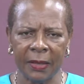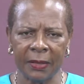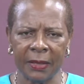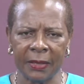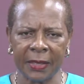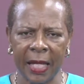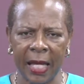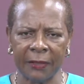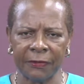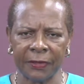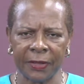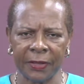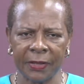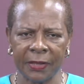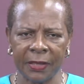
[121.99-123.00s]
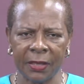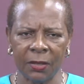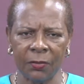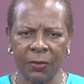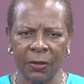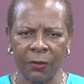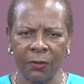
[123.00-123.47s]
This
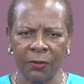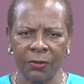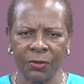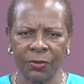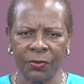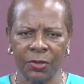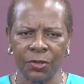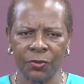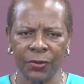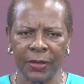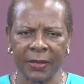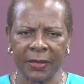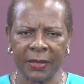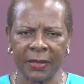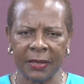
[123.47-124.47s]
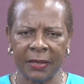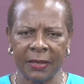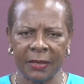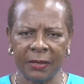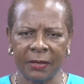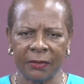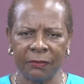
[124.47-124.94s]
advocacy will also address the
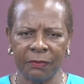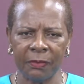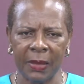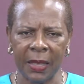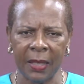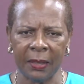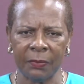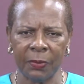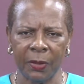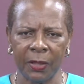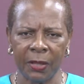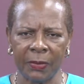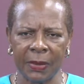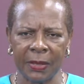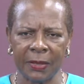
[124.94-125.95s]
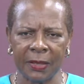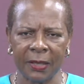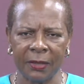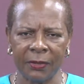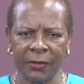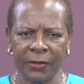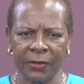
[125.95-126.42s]
needs of male
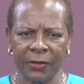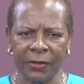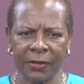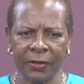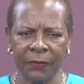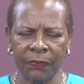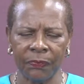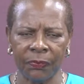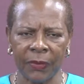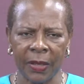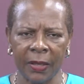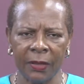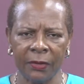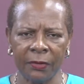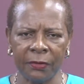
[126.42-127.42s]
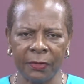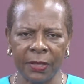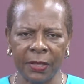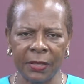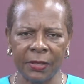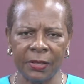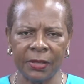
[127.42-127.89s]
parliamentarians.
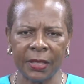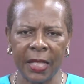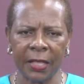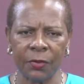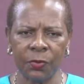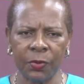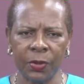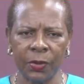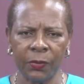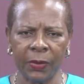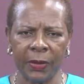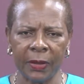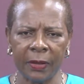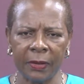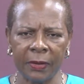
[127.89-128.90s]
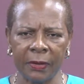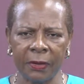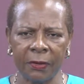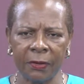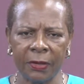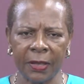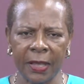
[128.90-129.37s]
3. To network with other
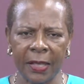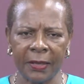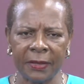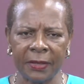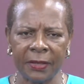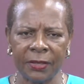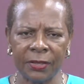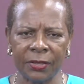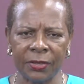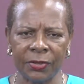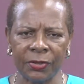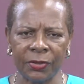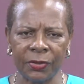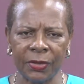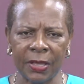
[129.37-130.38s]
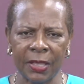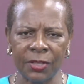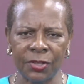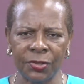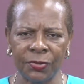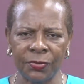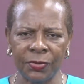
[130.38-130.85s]
organizations on
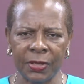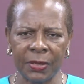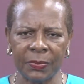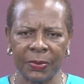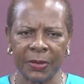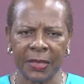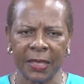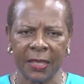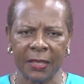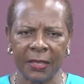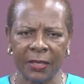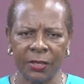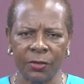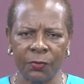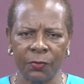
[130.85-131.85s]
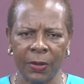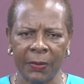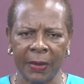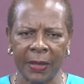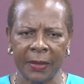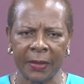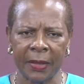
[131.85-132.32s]
issues pertaining to
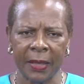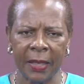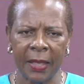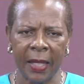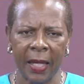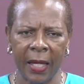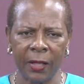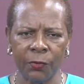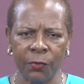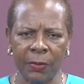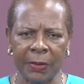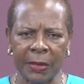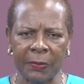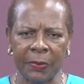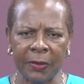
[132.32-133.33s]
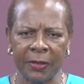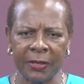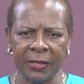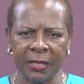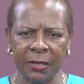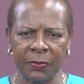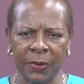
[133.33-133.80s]
women and women
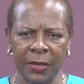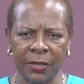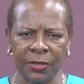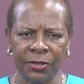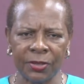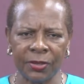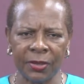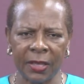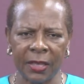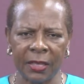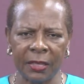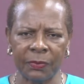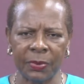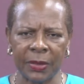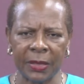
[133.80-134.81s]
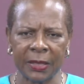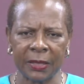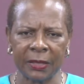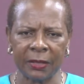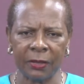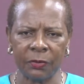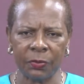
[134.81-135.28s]
participation in the
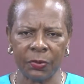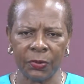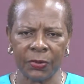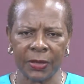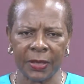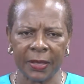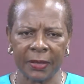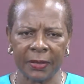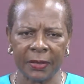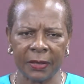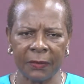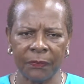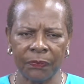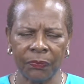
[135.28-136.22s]
political process.